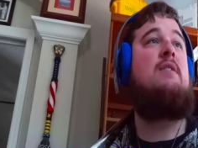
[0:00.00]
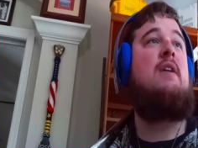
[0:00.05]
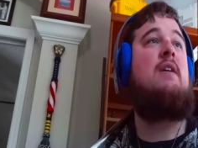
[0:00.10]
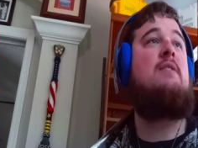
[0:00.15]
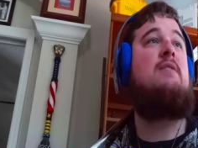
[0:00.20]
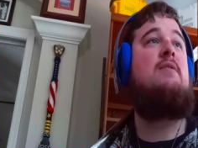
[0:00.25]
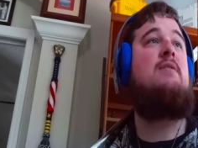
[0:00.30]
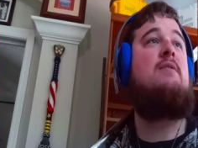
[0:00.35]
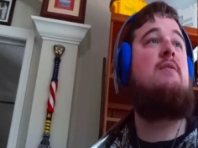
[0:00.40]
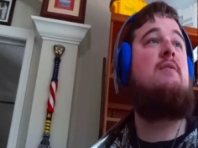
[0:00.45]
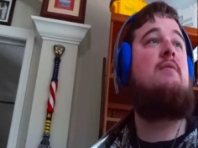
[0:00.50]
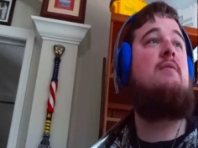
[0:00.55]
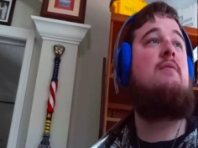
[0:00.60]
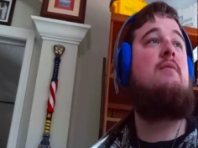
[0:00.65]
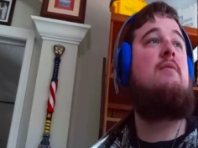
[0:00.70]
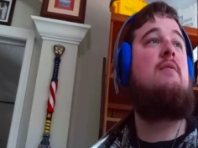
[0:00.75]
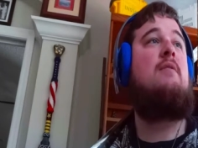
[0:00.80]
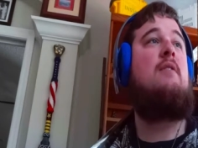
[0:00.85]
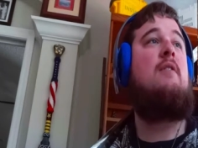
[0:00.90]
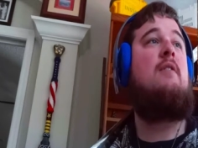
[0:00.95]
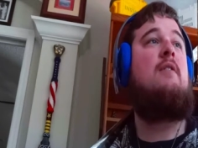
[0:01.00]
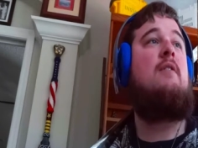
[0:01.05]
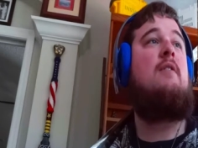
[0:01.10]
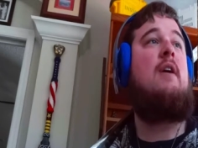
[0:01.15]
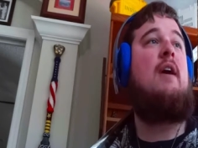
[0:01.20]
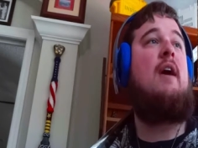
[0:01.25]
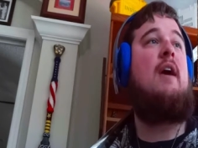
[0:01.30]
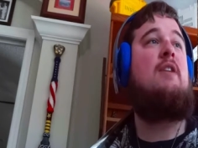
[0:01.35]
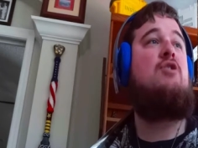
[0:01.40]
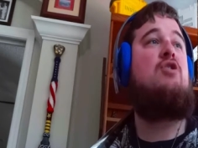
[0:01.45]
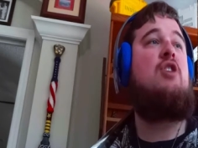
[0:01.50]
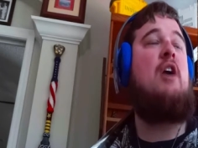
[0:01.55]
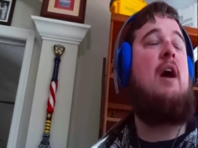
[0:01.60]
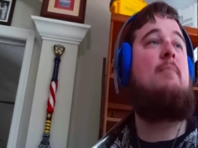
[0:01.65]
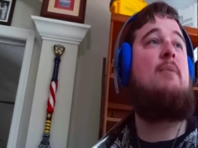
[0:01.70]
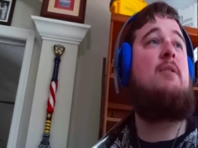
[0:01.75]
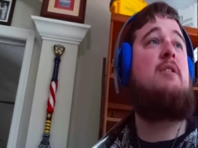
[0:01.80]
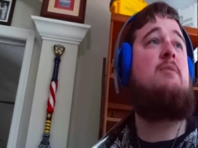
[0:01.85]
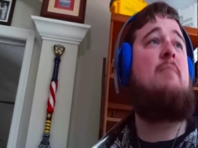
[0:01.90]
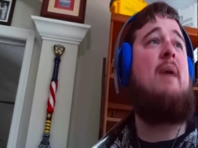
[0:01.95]
Nice. Head
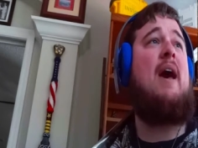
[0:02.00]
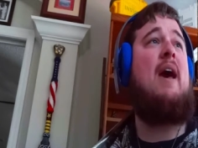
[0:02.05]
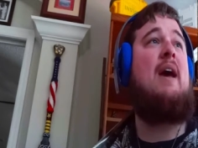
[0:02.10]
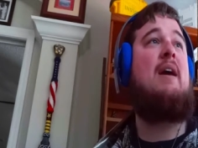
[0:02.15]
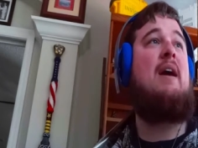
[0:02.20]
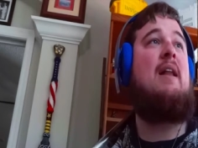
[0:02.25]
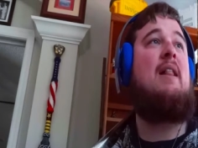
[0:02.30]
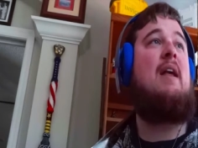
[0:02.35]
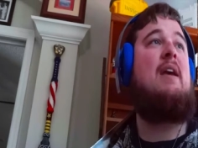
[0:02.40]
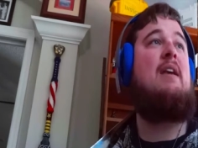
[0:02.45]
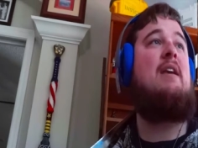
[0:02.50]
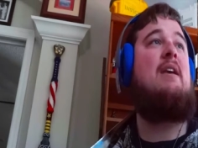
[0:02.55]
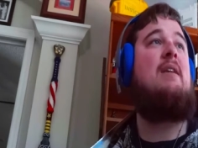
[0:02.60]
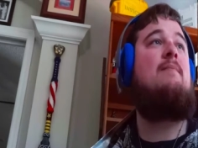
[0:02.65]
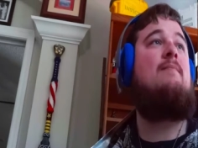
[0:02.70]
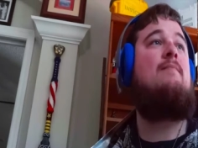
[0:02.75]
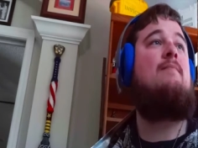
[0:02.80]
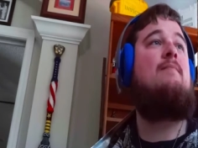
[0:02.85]
chopping's back. I like it.